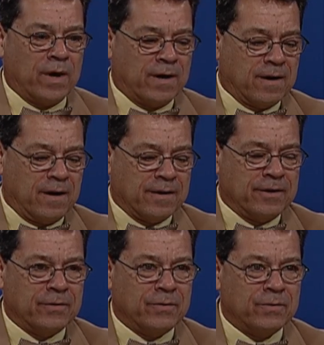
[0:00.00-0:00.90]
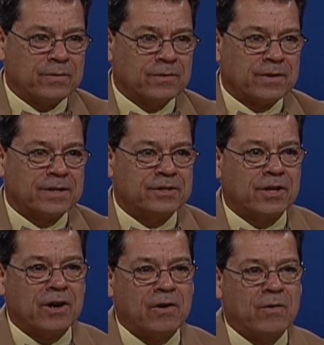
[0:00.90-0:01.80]
where are you looking to
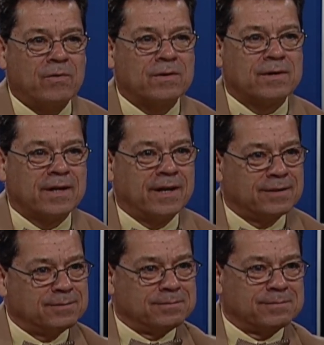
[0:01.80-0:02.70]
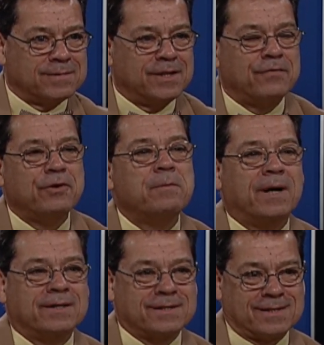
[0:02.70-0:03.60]
go in in a few
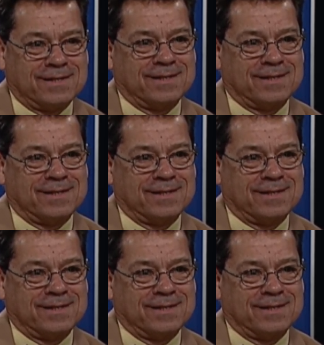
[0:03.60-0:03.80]
months?